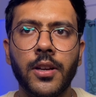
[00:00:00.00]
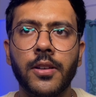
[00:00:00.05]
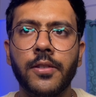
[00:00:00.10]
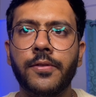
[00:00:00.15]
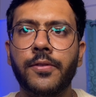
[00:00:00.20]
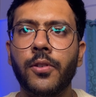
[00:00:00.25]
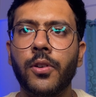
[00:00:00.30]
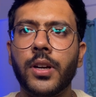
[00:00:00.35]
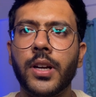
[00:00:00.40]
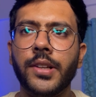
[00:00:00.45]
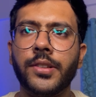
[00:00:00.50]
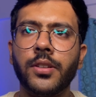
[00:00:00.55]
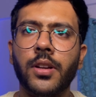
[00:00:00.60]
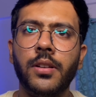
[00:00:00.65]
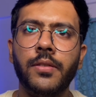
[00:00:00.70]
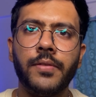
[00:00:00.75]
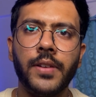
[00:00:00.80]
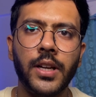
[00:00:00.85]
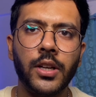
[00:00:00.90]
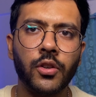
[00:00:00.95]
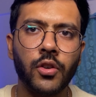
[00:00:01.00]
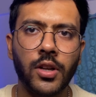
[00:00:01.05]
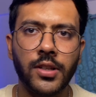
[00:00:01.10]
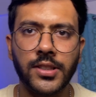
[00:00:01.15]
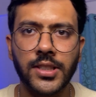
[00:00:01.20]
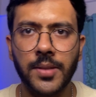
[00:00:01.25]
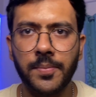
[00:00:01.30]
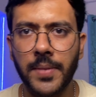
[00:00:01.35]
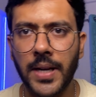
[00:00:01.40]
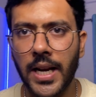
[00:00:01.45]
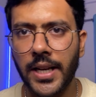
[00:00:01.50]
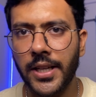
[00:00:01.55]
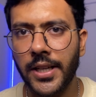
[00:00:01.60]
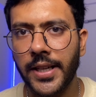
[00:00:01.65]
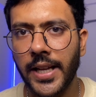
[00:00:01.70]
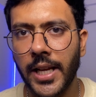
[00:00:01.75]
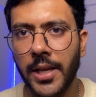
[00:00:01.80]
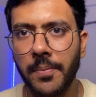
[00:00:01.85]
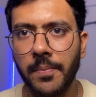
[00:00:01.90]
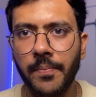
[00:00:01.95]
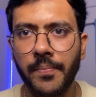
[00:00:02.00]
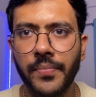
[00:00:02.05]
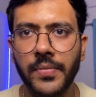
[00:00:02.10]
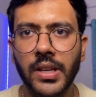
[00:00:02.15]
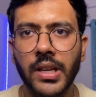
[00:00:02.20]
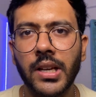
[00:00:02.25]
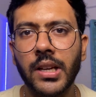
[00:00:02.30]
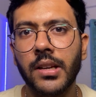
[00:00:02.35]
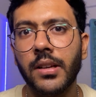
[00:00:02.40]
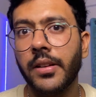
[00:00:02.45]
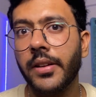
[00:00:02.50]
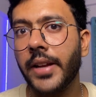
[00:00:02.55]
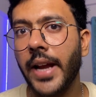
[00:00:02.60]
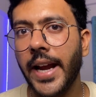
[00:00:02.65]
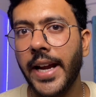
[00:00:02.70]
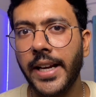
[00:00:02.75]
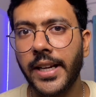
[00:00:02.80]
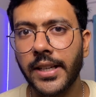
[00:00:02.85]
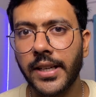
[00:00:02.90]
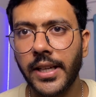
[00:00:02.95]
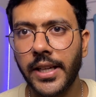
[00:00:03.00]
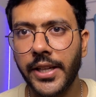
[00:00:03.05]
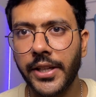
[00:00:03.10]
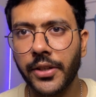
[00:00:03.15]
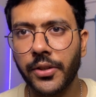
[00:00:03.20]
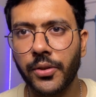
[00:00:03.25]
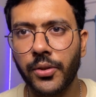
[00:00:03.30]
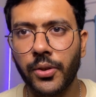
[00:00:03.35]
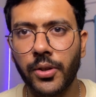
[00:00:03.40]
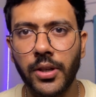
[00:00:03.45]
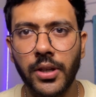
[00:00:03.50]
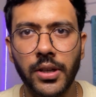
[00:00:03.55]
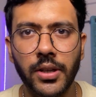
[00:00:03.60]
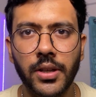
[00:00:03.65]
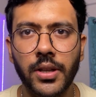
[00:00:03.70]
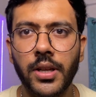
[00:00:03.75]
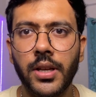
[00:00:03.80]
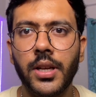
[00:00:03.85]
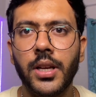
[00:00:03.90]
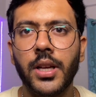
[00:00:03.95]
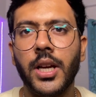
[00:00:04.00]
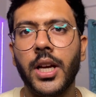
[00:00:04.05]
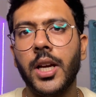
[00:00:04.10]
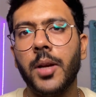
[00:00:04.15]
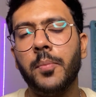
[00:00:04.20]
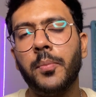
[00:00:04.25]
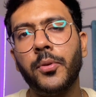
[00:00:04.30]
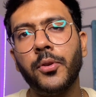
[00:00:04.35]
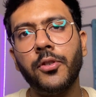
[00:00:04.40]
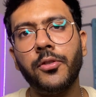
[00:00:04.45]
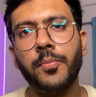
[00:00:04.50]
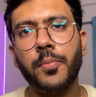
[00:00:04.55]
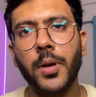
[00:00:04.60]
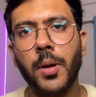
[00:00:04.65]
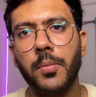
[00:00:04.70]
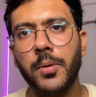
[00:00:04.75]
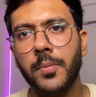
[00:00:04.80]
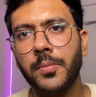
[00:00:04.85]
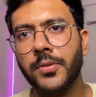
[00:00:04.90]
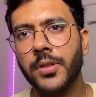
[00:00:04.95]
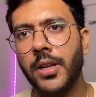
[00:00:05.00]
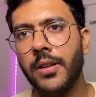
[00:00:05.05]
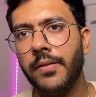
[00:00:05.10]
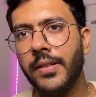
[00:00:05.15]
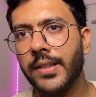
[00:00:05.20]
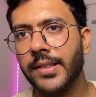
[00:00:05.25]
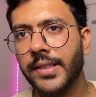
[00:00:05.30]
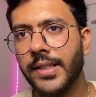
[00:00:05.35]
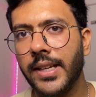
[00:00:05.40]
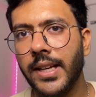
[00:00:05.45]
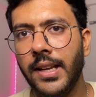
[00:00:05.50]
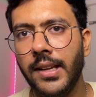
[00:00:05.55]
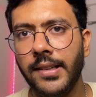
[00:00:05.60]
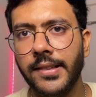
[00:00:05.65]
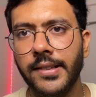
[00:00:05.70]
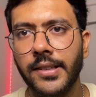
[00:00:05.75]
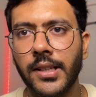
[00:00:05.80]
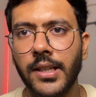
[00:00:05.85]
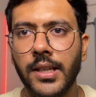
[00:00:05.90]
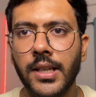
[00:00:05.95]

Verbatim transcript: Focus on one concept at a time, write clean code, improve problem solving skills,